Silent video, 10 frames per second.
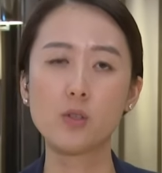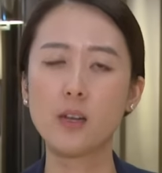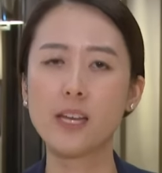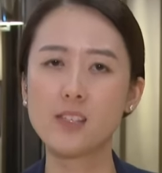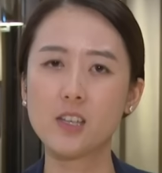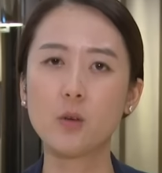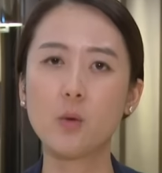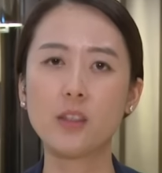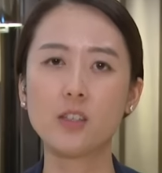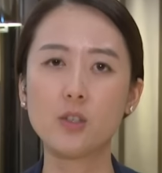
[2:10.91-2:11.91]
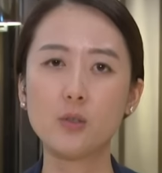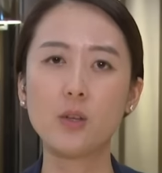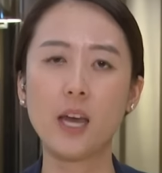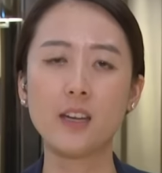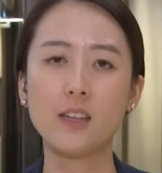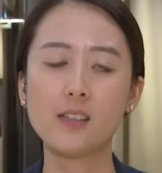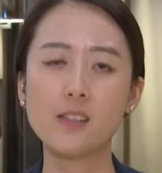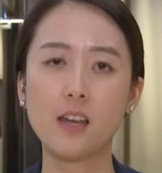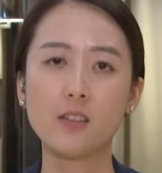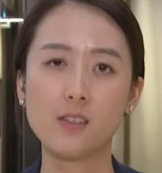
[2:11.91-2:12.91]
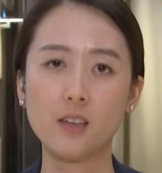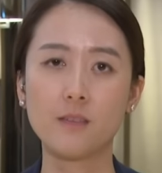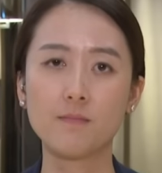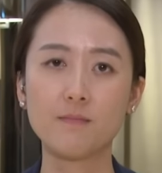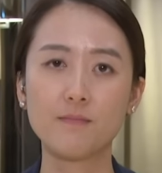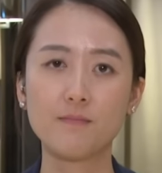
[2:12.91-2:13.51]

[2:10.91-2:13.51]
So let's hear what the two candidates had to say.